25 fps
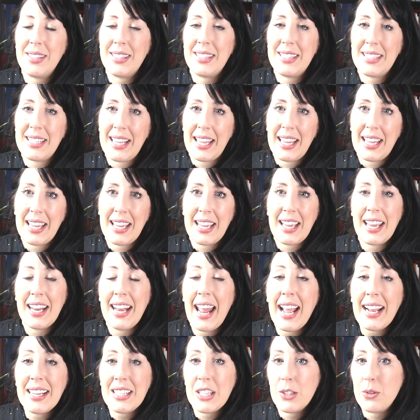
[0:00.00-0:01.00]
staying
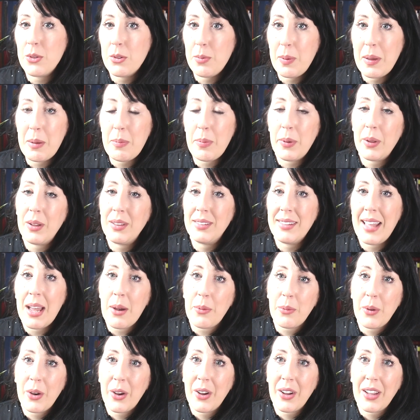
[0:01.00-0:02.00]
connected with people,
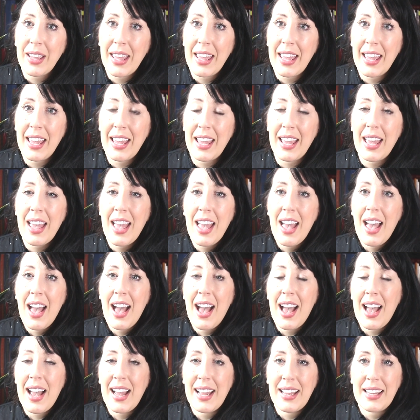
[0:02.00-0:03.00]
networking,
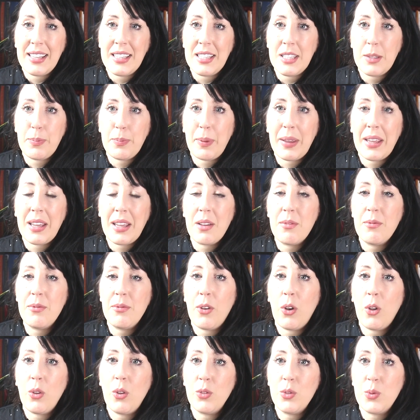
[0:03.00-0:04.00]
and being
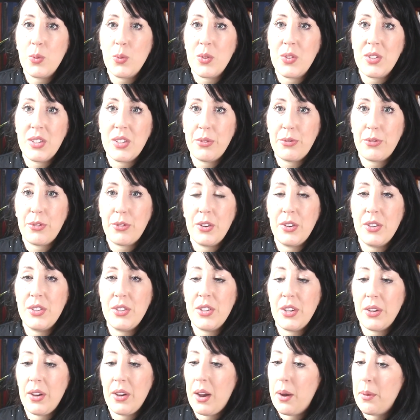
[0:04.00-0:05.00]
involved with
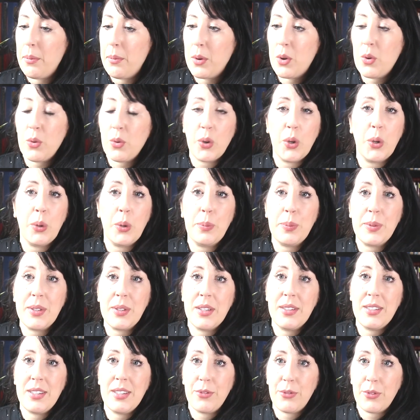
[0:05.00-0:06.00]
different groups
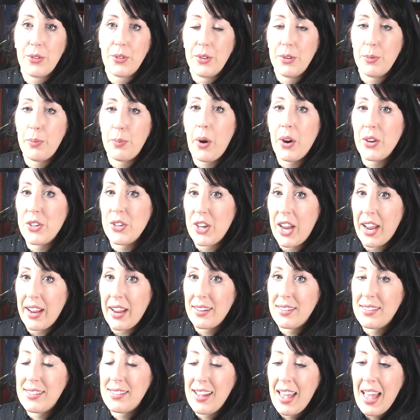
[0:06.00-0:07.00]
and different
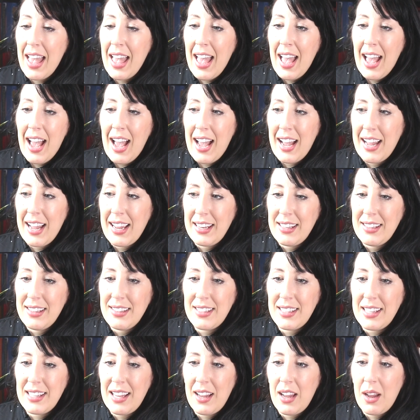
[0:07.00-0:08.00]
projects.
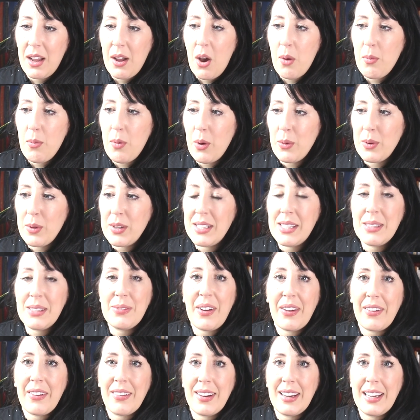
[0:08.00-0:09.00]
And I'm always
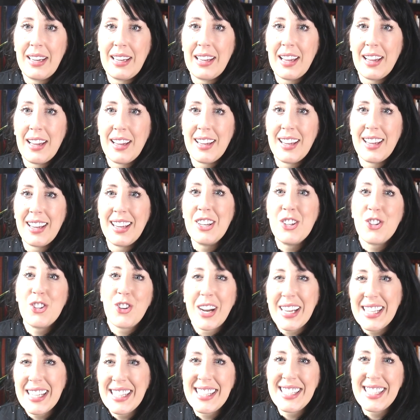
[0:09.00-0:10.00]
very
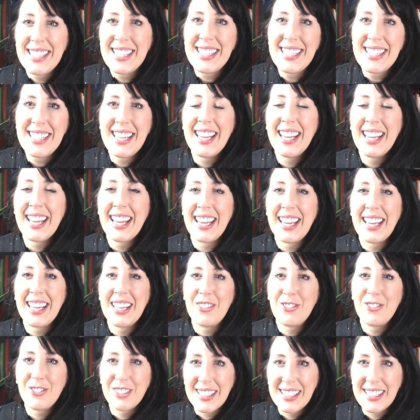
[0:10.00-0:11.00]
interested
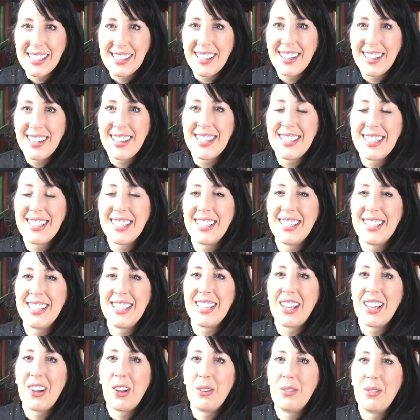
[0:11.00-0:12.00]
in research
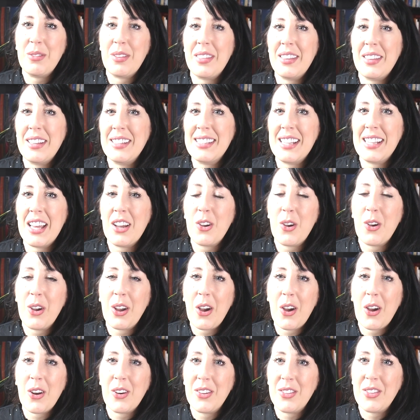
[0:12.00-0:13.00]
and all of the things that are
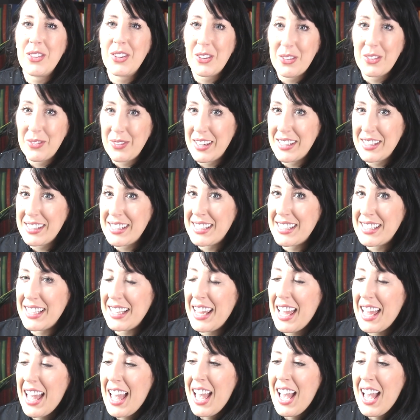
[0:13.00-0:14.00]
going on at the
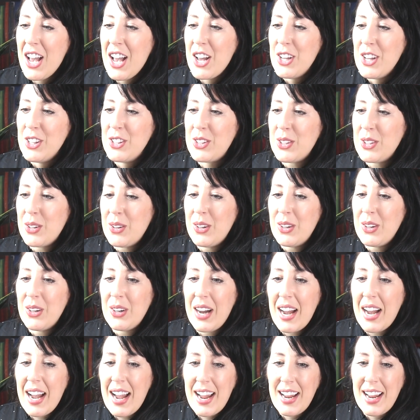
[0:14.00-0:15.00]
university.
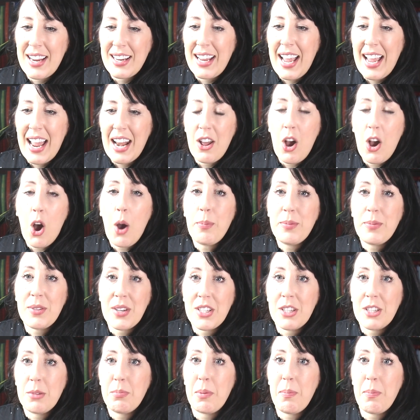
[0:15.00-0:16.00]
So I kind of
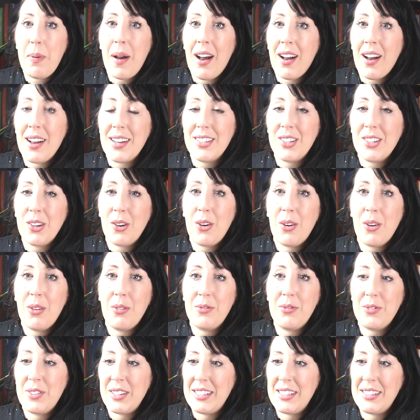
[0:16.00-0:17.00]
opted to be part
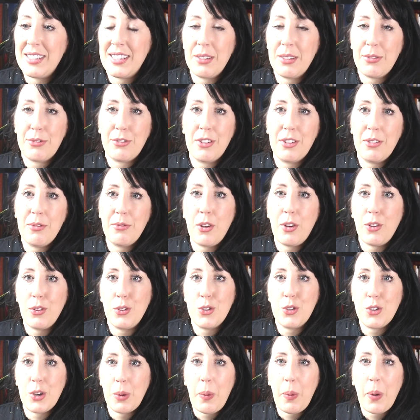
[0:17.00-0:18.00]
of these different
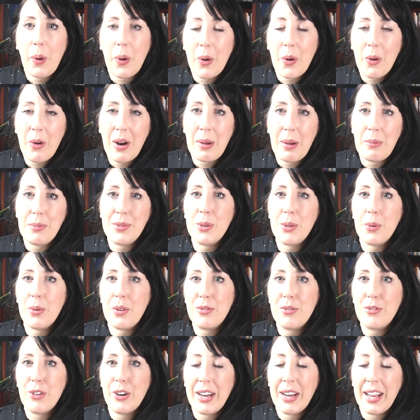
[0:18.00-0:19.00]
voluntary programs that
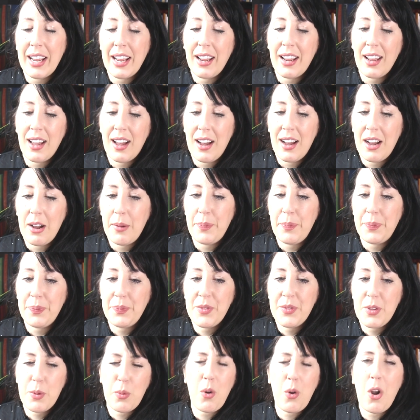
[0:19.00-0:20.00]
were running.
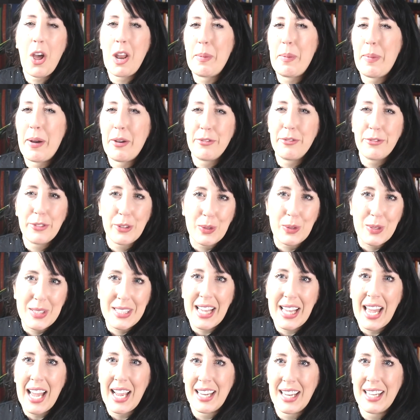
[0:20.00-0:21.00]
They were all about food
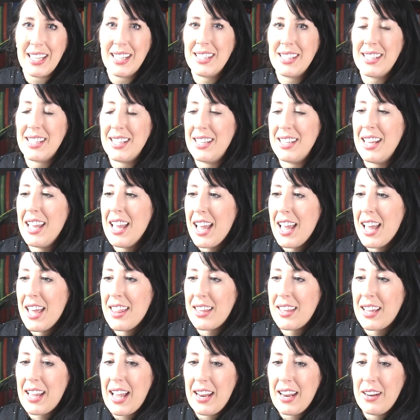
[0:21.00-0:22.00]
science and
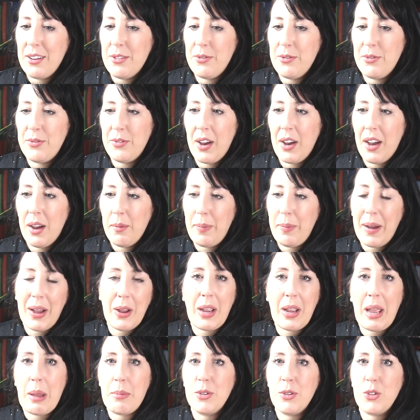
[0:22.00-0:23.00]
the kind of
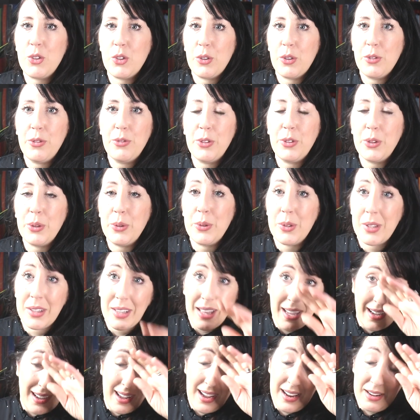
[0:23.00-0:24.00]
biochemistry of food and
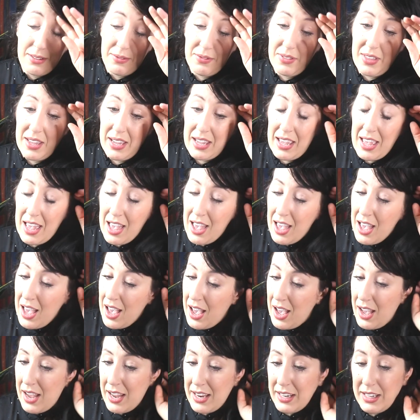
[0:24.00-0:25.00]
that kind of thing.
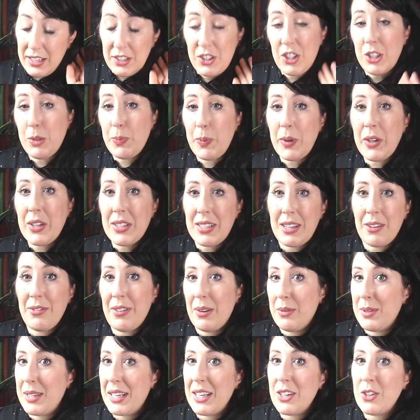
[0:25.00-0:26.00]
And just because I
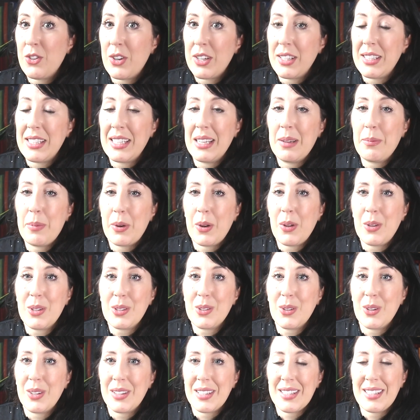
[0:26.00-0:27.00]
found it interesting, but
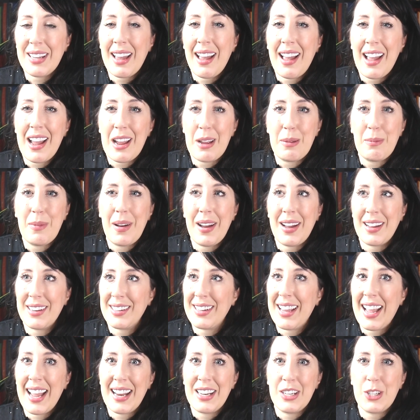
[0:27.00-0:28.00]
also at the time
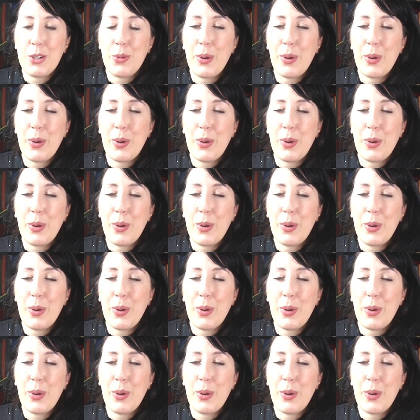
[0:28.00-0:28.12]
at kind of